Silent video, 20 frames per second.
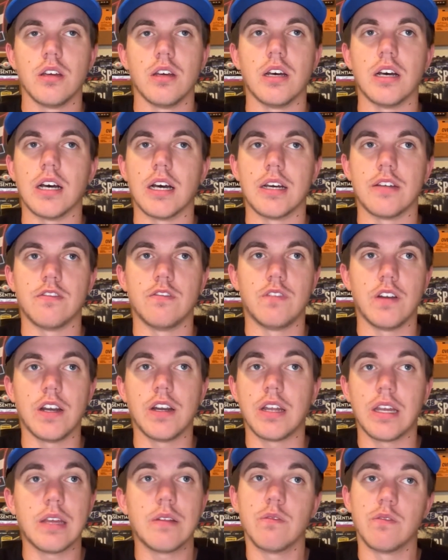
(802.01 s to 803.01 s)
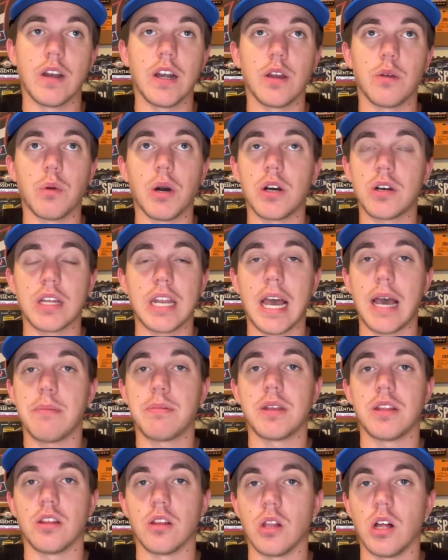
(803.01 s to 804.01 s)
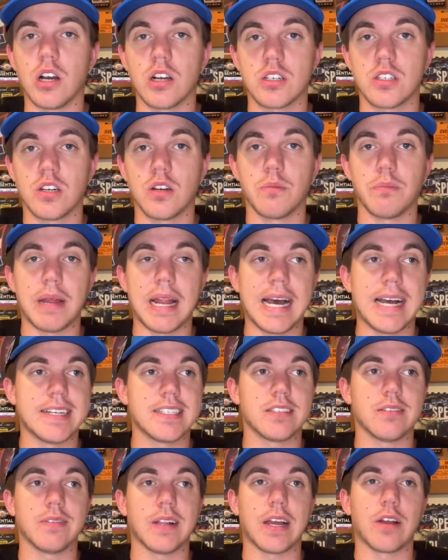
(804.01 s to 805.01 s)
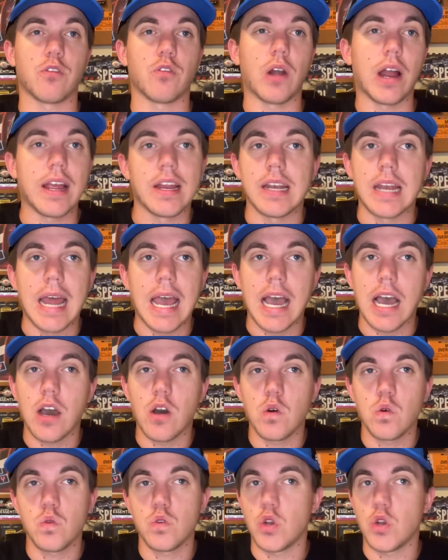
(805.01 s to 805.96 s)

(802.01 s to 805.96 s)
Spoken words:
It very well could happen in the long term, but as of like right now,